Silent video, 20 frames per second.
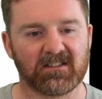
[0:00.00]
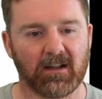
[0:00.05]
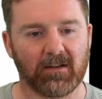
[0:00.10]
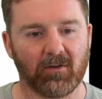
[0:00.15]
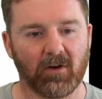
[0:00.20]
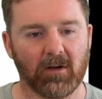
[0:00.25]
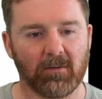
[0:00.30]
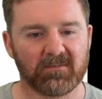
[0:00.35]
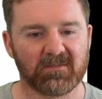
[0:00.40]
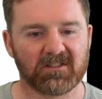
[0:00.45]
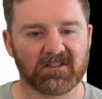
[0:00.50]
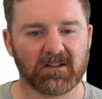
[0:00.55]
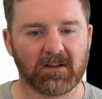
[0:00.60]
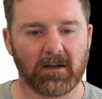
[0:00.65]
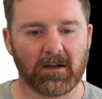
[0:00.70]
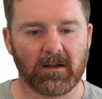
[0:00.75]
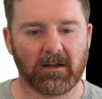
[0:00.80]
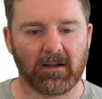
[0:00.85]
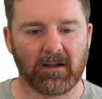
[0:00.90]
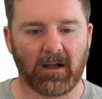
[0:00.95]
DevOps,
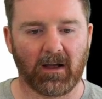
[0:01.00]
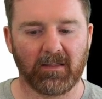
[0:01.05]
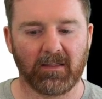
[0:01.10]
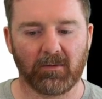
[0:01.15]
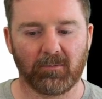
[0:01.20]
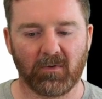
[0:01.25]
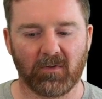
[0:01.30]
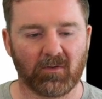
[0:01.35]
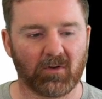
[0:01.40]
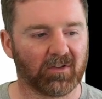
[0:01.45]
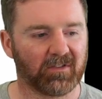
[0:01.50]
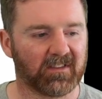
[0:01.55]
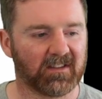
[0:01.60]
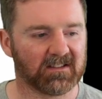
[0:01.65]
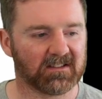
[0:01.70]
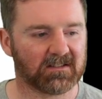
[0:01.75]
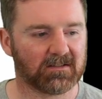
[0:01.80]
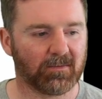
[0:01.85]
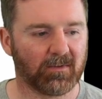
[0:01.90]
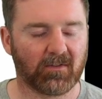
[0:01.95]
and then we've got
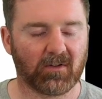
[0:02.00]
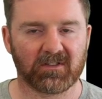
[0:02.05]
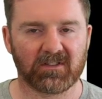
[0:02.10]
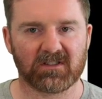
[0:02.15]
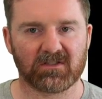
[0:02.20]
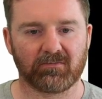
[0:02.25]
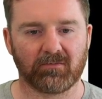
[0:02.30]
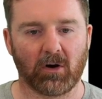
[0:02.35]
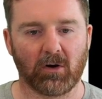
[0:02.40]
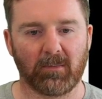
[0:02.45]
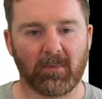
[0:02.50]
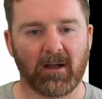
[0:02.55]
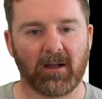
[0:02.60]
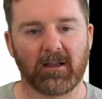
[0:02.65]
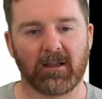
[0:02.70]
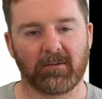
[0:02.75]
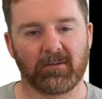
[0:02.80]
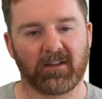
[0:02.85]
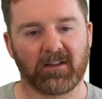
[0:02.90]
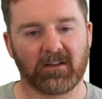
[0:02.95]
this, we've got this roadmap
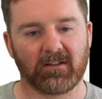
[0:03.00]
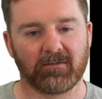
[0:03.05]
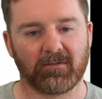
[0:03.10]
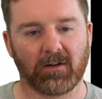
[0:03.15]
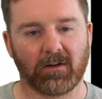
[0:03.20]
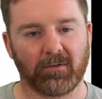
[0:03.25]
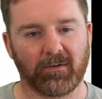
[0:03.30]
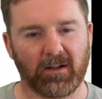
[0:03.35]
here that you can follow.